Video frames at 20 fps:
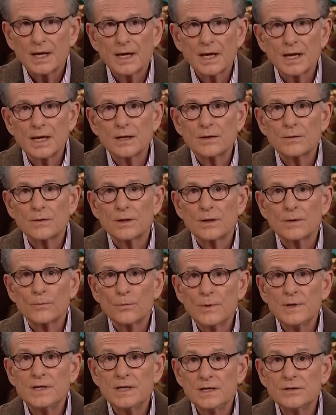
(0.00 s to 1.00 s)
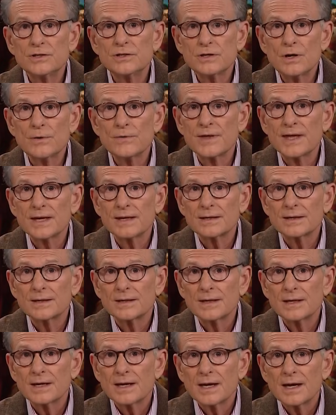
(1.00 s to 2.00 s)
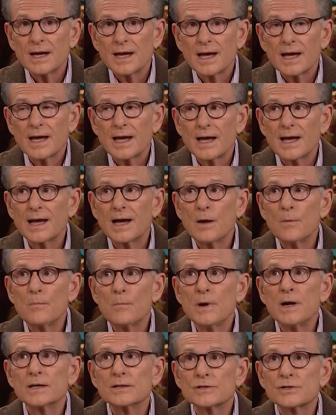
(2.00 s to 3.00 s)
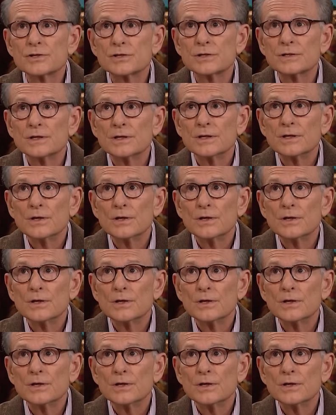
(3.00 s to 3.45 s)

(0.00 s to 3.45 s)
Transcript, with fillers: and we need to know that. How much